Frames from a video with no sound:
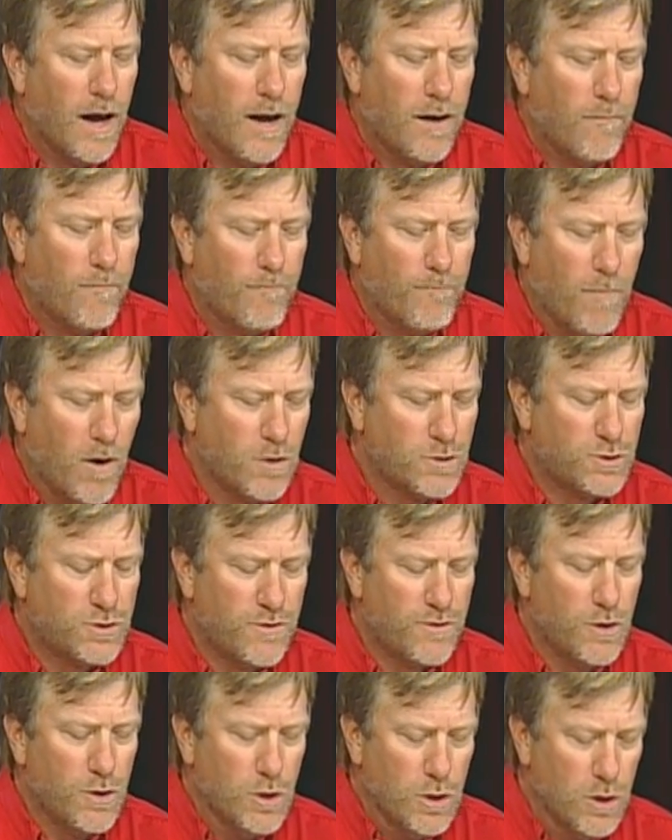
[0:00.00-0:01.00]
Most
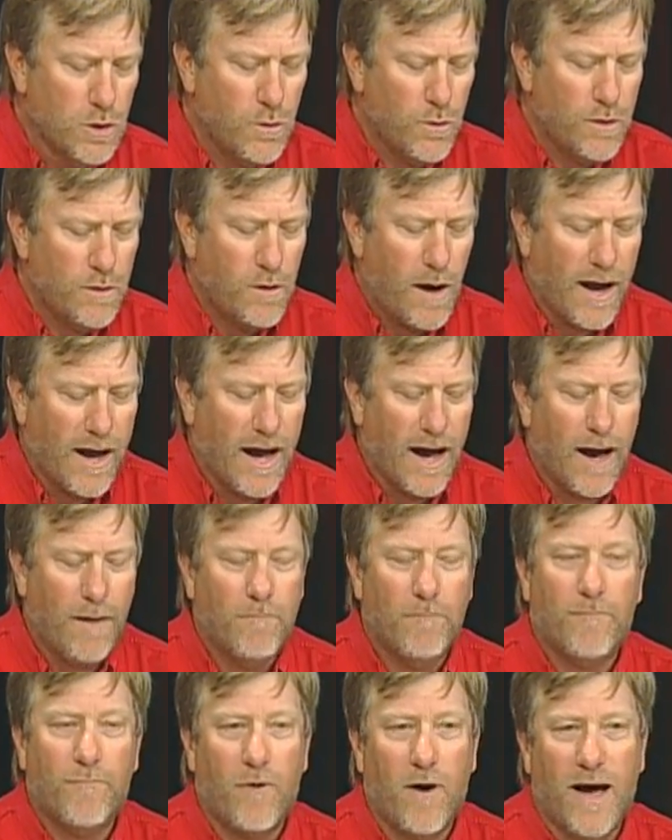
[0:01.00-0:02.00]
of the new
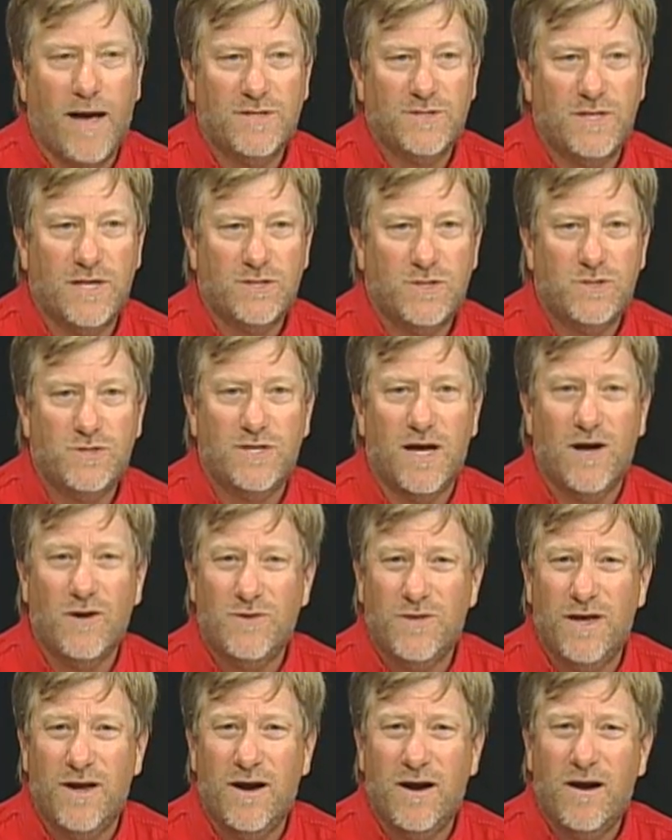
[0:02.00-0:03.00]
processors out
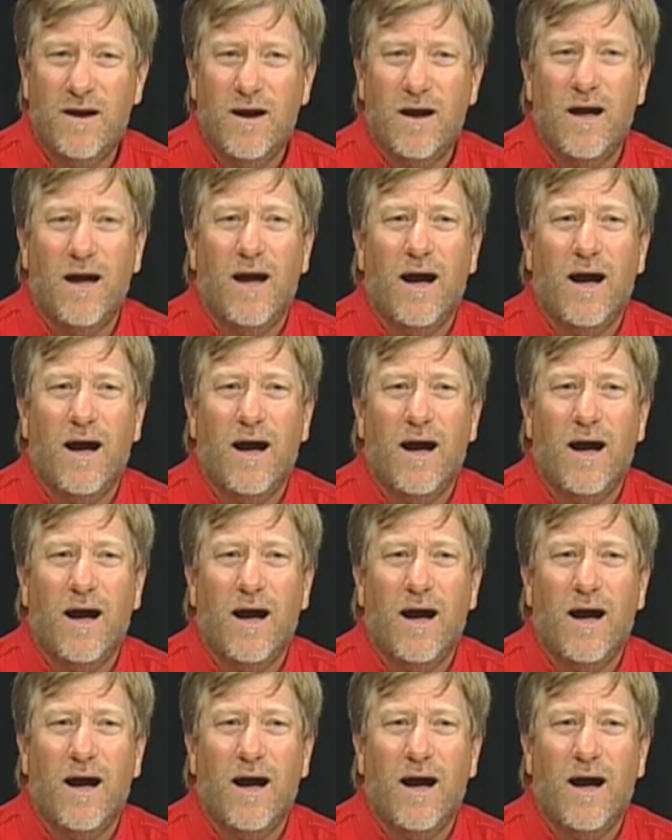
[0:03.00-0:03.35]
there